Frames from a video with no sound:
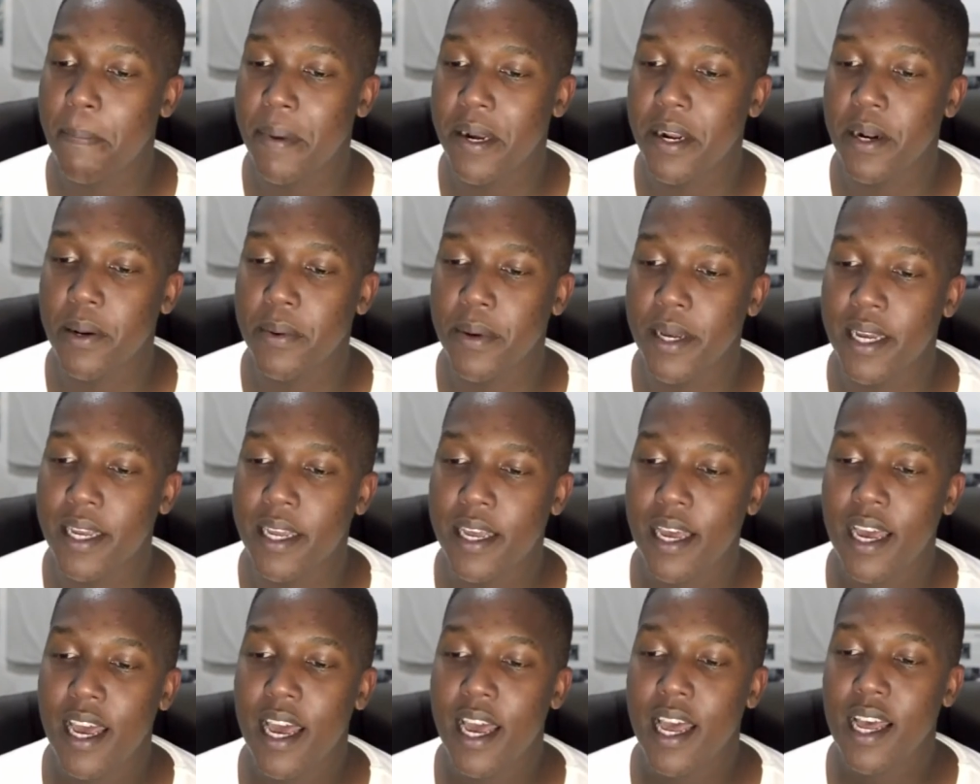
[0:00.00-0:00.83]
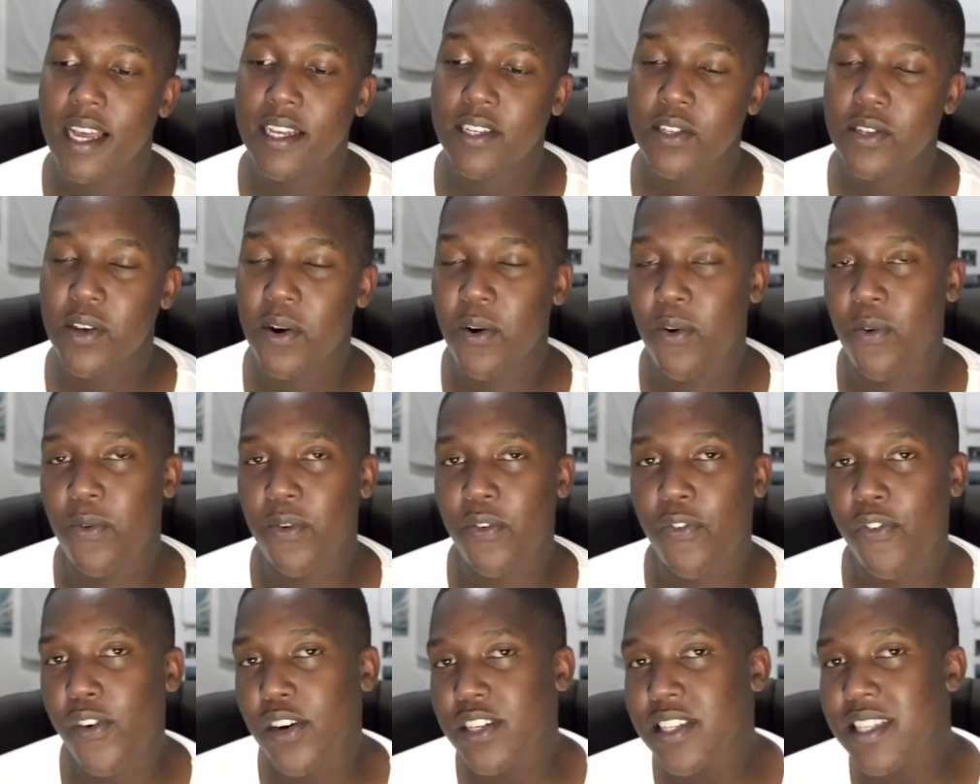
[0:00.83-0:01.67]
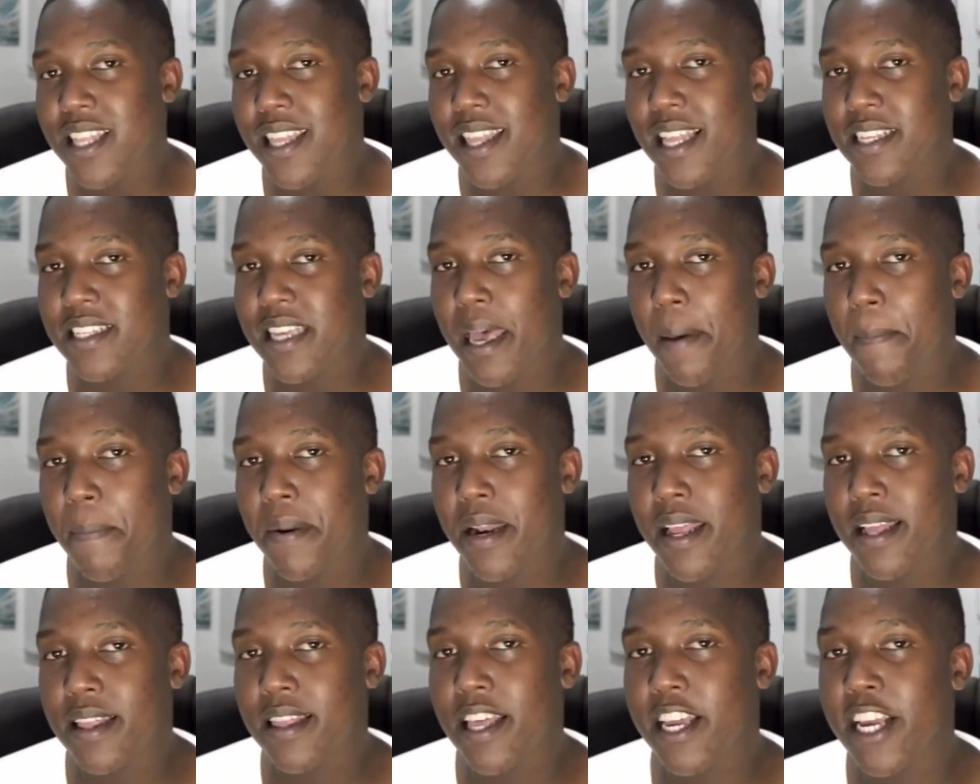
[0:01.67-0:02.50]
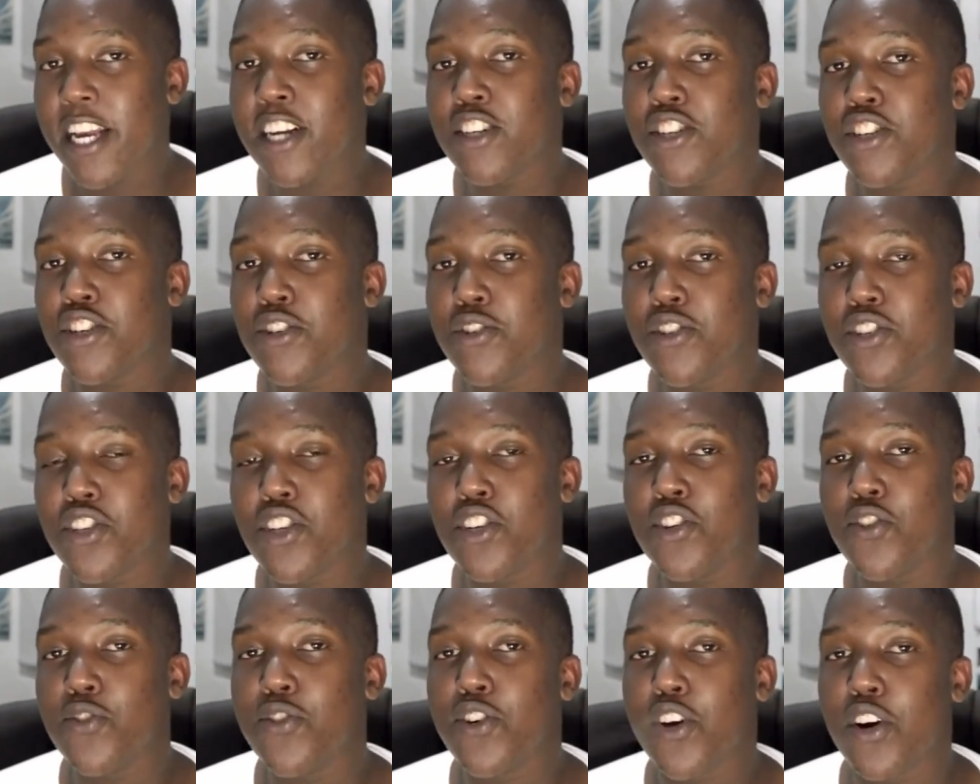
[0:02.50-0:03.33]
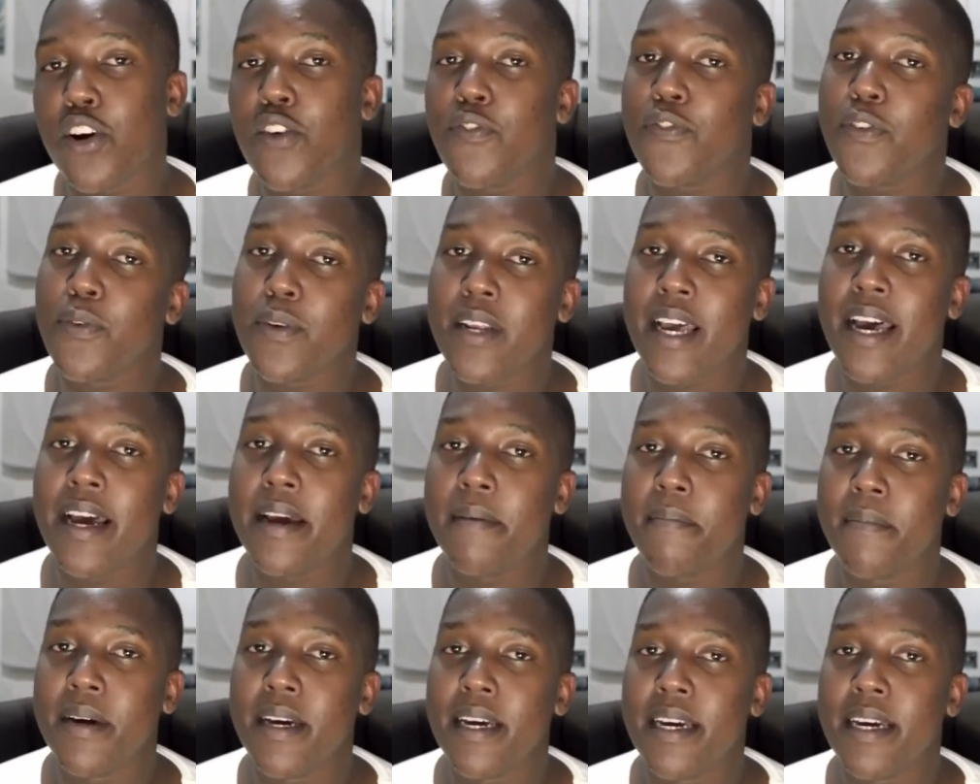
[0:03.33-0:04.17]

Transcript: But anyway, so the first thing that's happening, they're introducing a new curfew time.